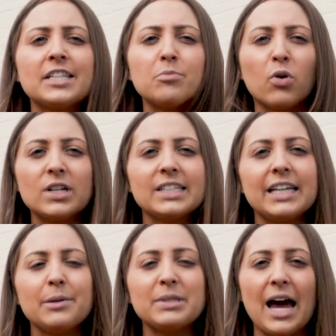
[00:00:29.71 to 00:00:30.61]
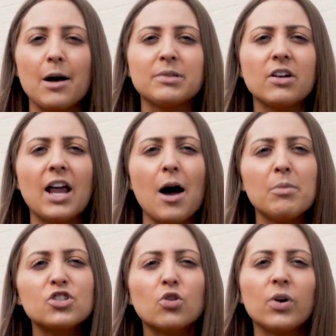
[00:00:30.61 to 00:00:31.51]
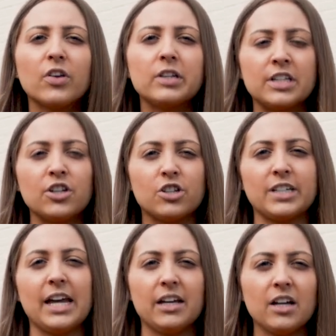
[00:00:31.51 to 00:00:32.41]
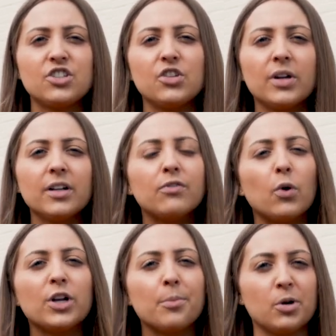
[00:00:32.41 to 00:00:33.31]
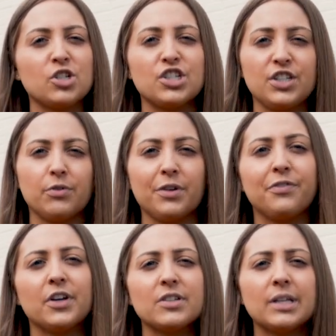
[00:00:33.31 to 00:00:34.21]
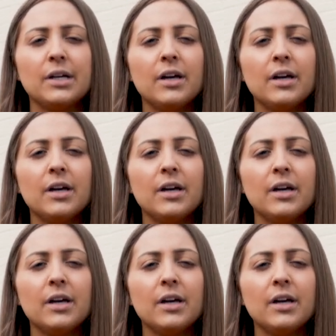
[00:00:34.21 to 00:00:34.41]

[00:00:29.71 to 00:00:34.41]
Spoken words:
it's important to keep tabs on how much oil is in your tank so you can avoid emergency refills.